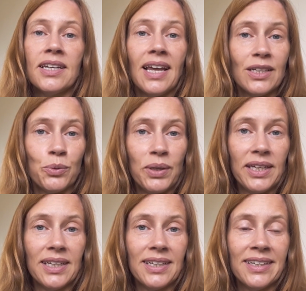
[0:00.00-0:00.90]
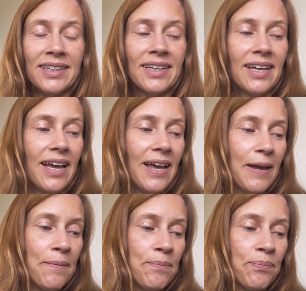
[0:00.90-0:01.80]
next week.
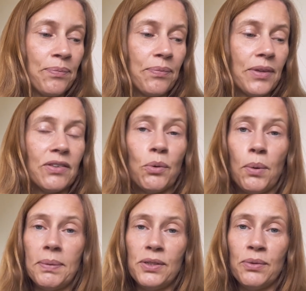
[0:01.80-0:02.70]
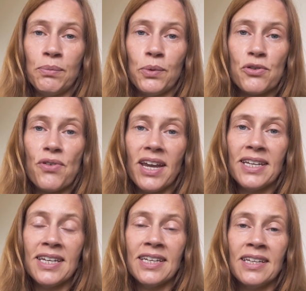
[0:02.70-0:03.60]
Um, so we'll be doing more
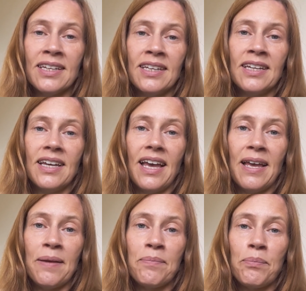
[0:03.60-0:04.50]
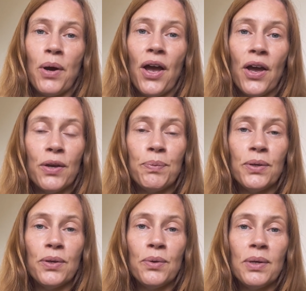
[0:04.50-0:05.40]
training, um, but I
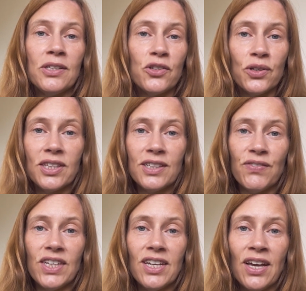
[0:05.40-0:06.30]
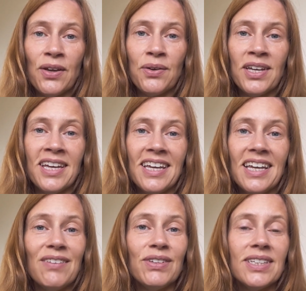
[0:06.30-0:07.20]
hope you enjoyed this video.
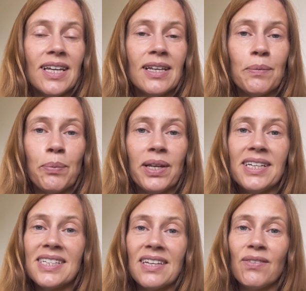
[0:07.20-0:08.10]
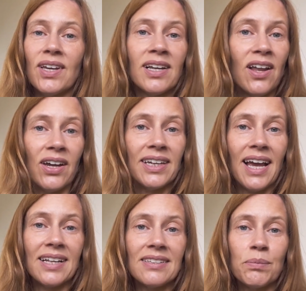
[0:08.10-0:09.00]
If you did, please give it a like
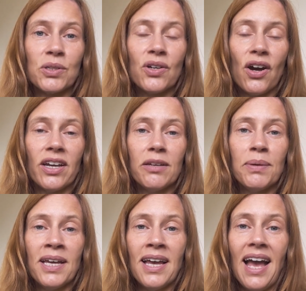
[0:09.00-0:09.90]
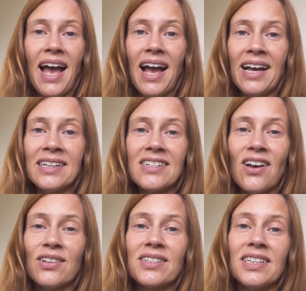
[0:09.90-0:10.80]
and subscribe and
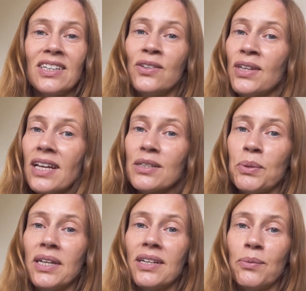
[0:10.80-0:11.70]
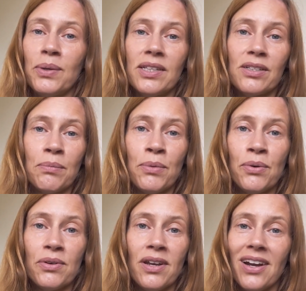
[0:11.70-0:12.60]
I'll see you next week with some
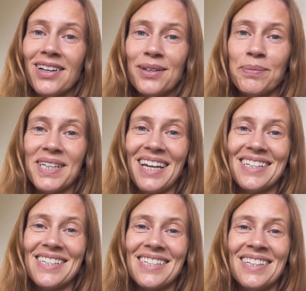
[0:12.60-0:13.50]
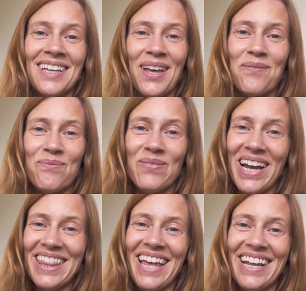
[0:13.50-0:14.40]
more Nyla updates.
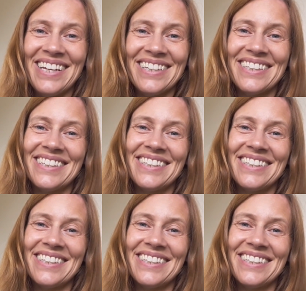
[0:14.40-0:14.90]
Bye then!